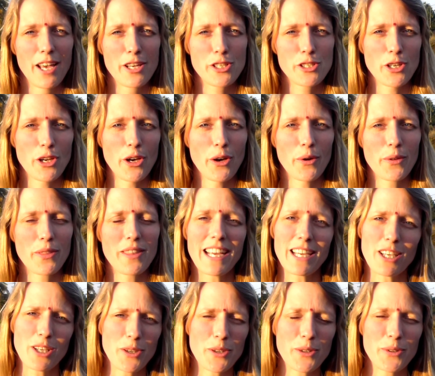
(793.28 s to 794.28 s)
So
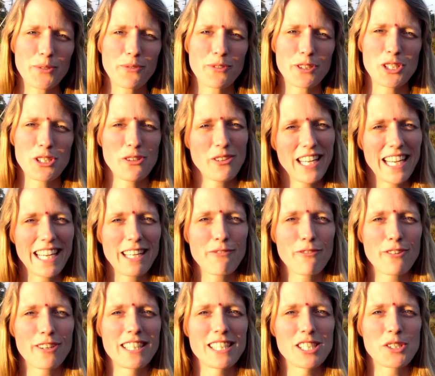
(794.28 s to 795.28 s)
thank you for tuning in
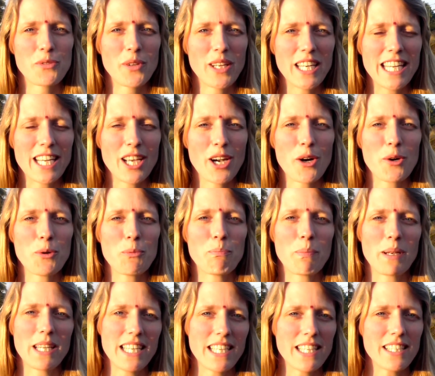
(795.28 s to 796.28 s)
for this video.
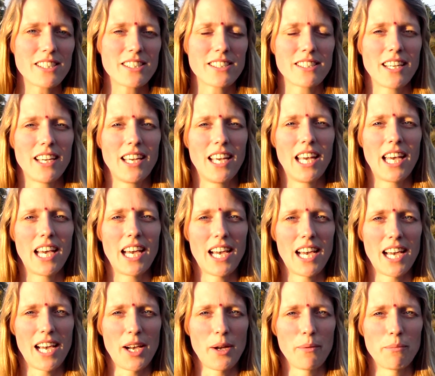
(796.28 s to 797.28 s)
Please
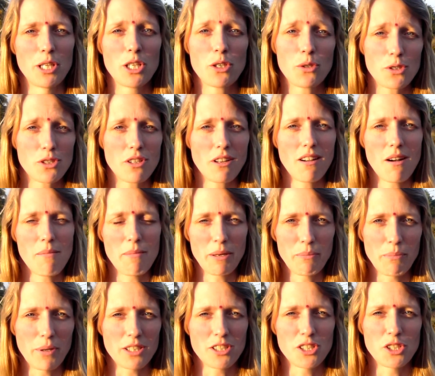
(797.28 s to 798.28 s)
use the
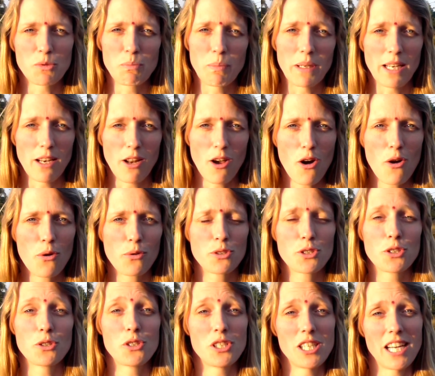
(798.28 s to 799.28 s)
comment boxes below
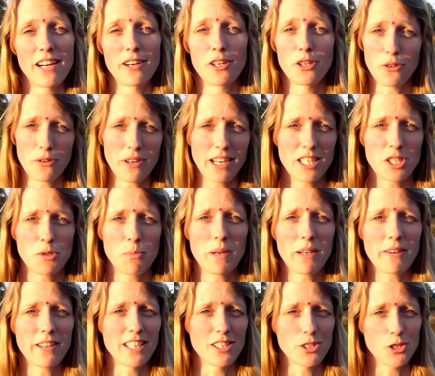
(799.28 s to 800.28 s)
to share your
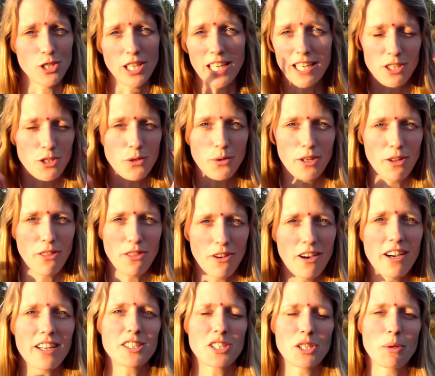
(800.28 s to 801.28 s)
experience and your
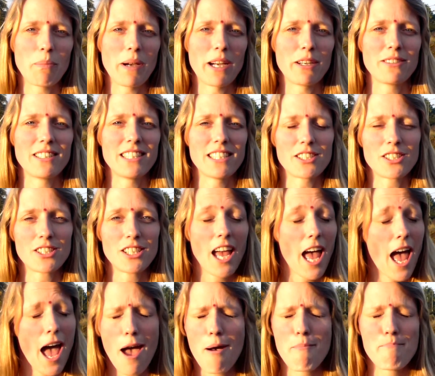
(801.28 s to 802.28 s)
thoughts about this
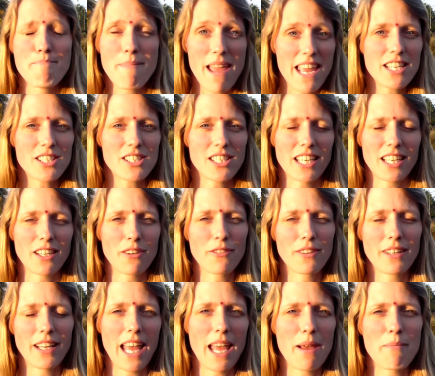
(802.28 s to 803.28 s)

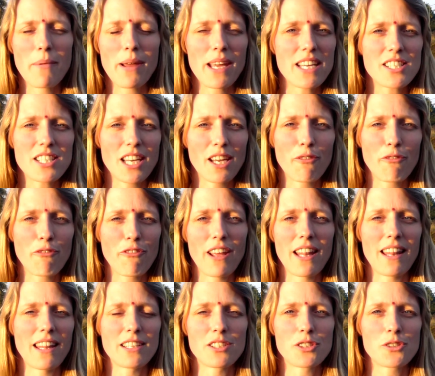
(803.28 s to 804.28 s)
amazing
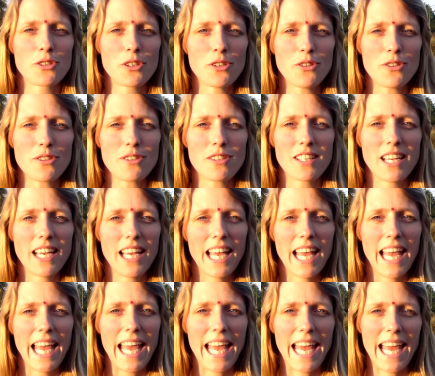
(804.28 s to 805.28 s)
Vedic truth.
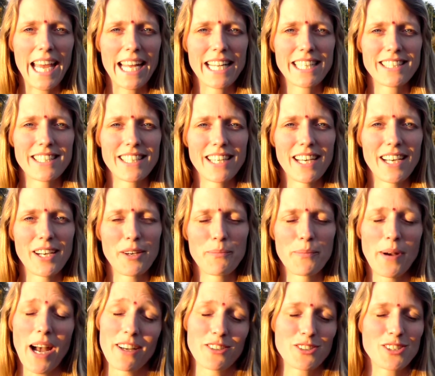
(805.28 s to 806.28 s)
And
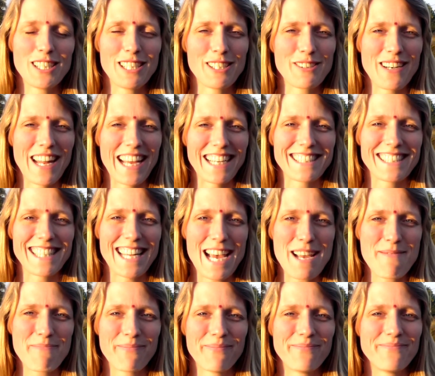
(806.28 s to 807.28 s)
I'll see you next
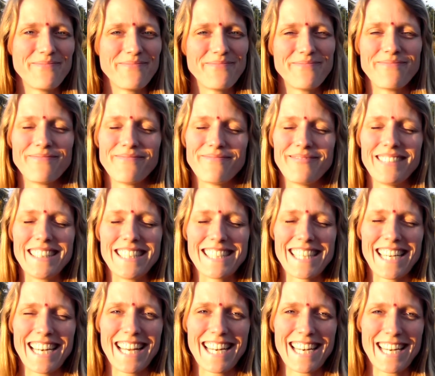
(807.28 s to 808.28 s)
time.
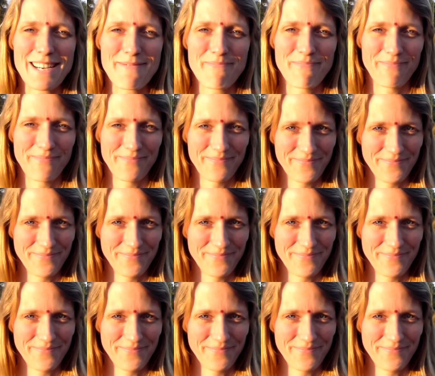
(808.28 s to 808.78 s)
Nityanandam.